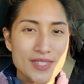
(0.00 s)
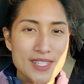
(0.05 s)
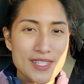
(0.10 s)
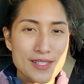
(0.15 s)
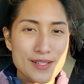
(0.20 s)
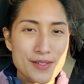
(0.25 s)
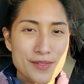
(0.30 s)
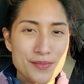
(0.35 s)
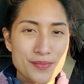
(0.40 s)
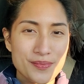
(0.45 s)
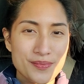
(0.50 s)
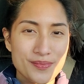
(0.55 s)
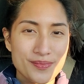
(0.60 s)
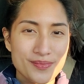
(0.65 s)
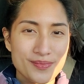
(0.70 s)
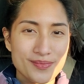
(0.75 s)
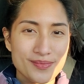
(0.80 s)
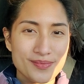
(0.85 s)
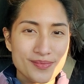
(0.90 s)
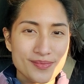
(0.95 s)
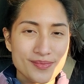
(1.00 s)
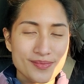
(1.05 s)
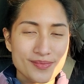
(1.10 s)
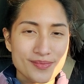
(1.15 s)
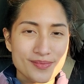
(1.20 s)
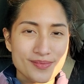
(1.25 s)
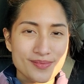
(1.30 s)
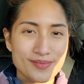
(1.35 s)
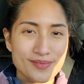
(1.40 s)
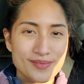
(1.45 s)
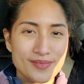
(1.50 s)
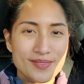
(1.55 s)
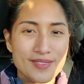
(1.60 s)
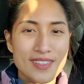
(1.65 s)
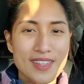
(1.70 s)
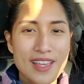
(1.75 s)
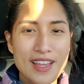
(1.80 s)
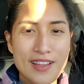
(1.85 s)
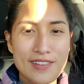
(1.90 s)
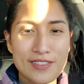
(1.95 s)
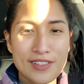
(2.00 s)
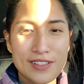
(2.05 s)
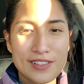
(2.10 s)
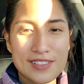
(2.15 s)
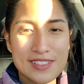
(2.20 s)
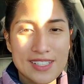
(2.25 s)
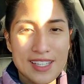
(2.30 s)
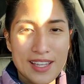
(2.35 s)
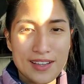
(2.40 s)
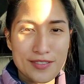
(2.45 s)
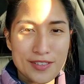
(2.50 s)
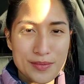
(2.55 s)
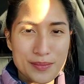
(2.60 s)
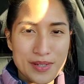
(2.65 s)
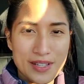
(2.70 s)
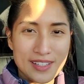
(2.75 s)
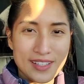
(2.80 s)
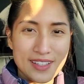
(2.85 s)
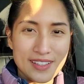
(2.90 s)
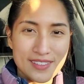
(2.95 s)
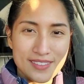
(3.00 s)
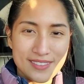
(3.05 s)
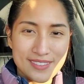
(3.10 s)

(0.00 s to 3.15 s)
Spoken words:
So have a good day, everybody.